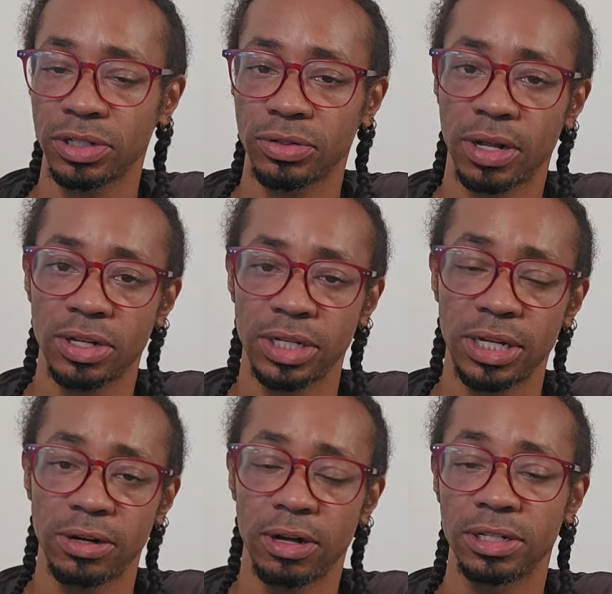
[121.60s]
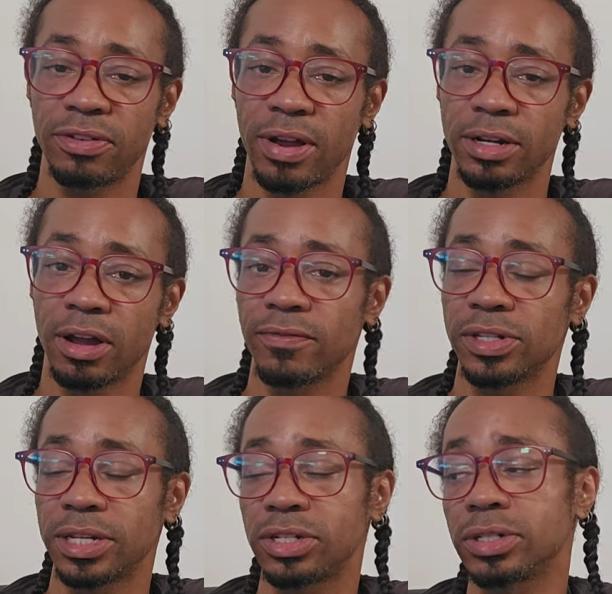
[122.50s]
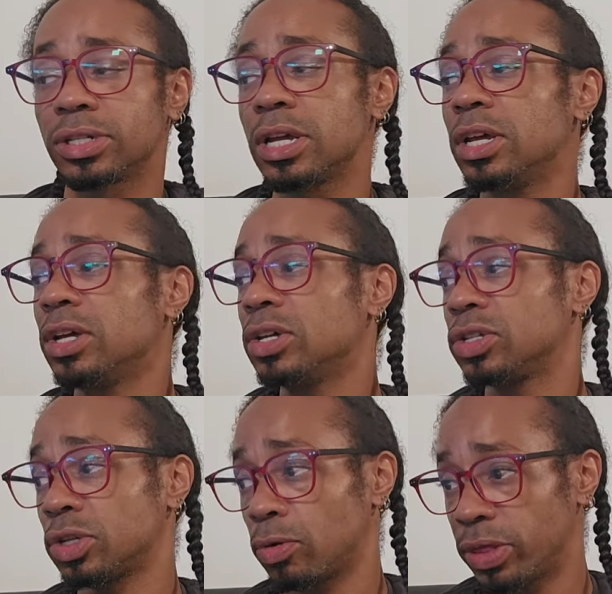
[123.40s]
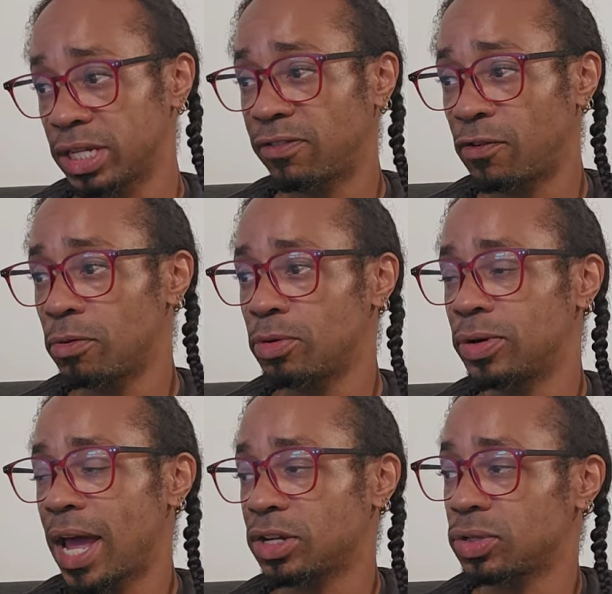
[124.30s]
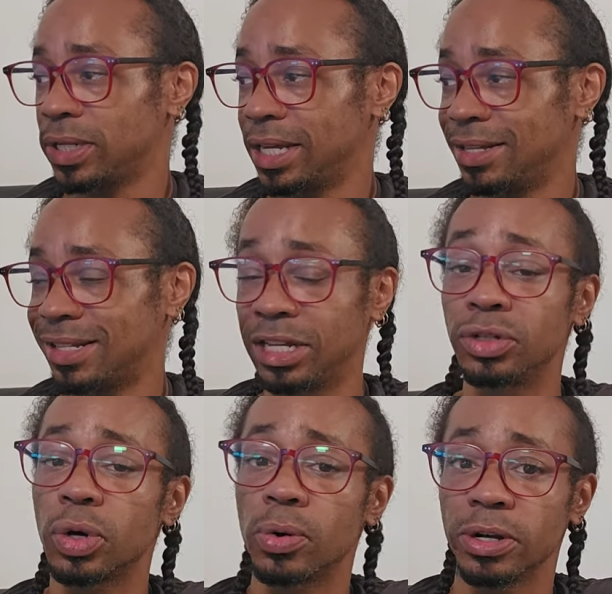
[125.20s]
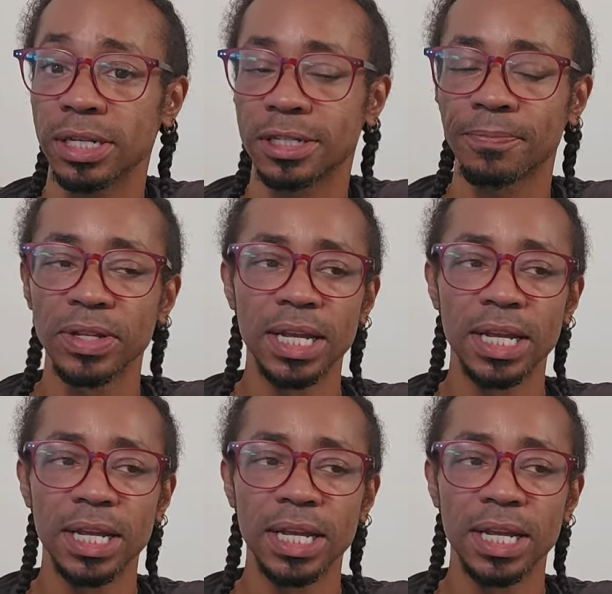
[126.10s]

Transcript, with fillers: astrology, here on Divine Conversations. So this full moon actually is in Taurus.